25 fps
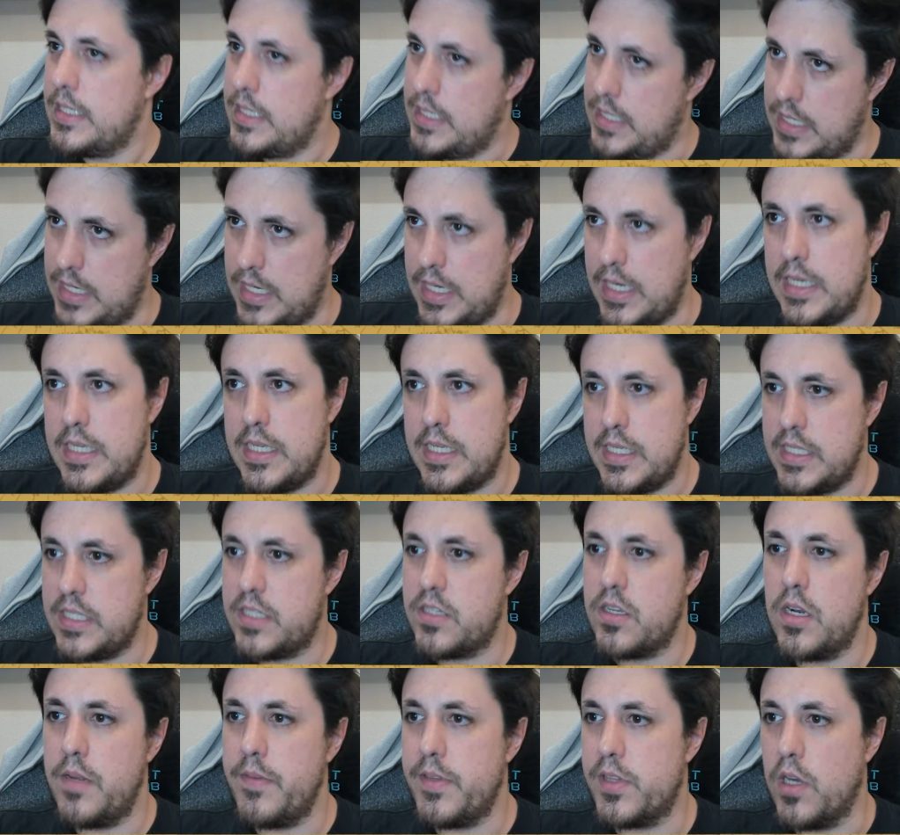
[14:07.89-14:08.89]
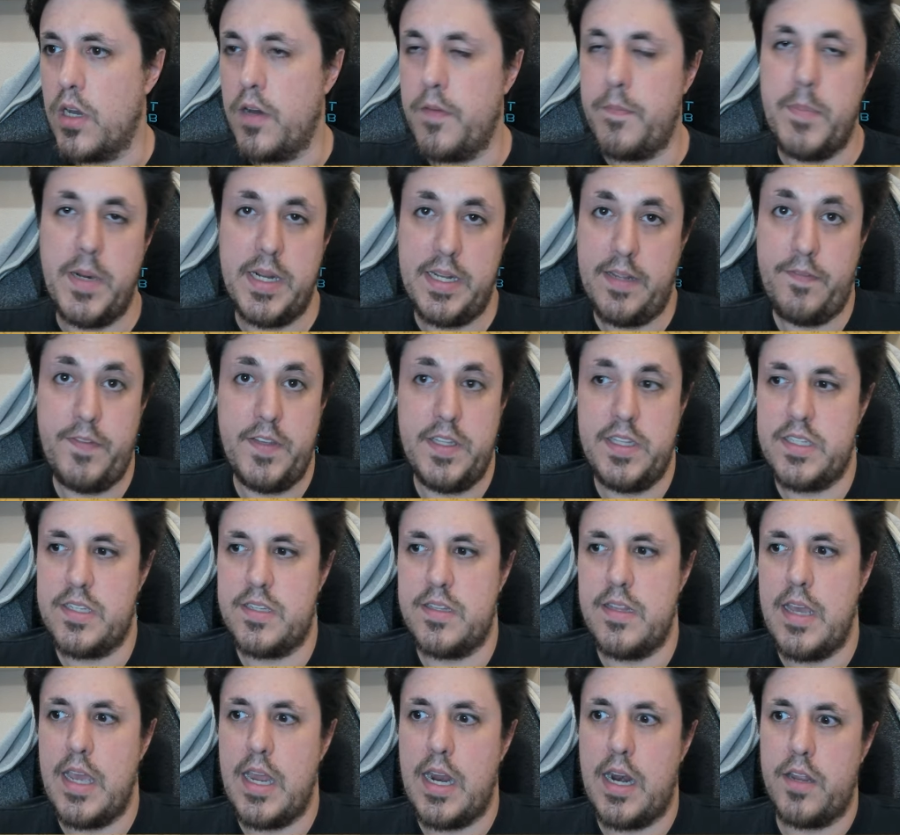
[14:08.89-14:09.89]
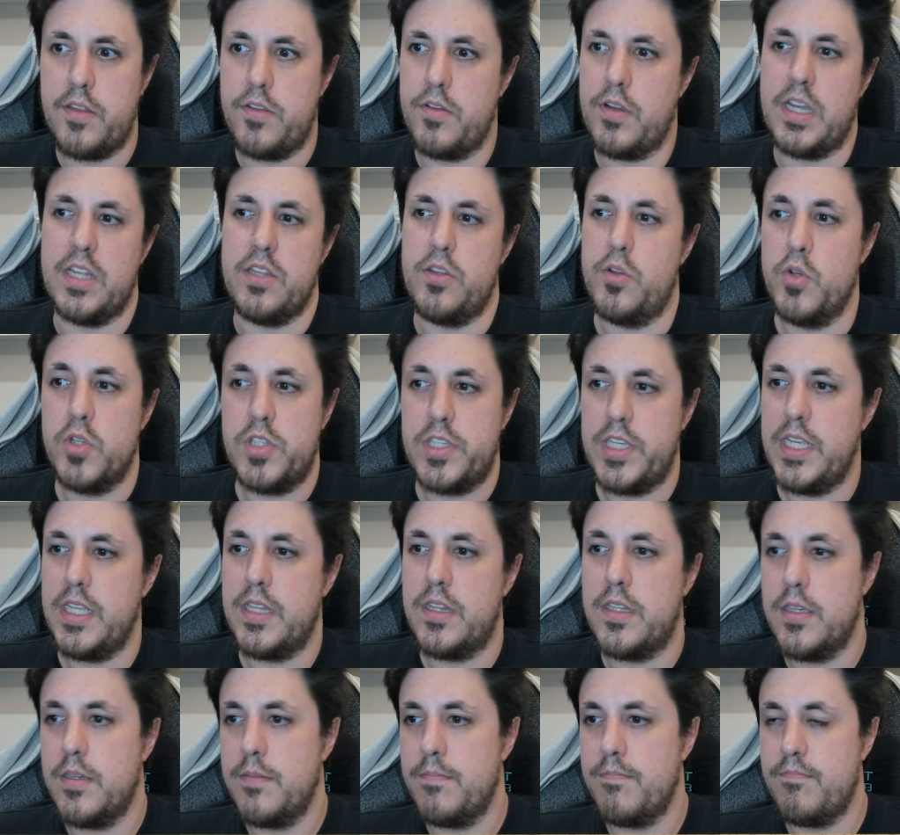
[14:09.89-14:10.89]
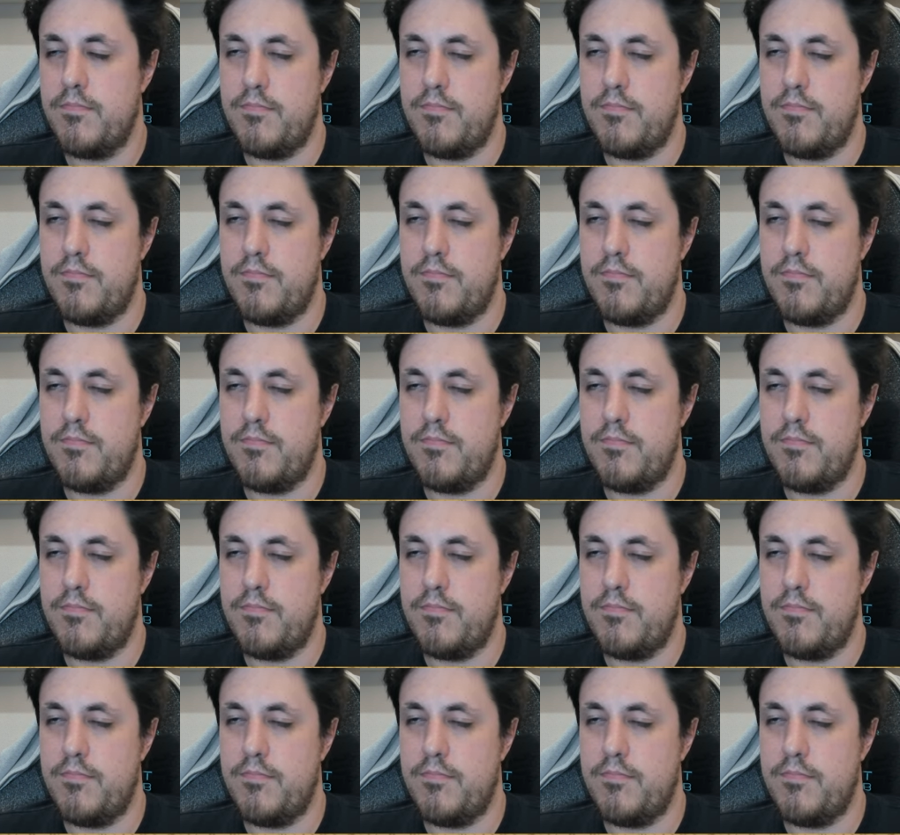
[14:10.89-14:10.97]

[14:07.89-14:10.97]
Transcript: It's gonna be tough, but if it's there, you can use it,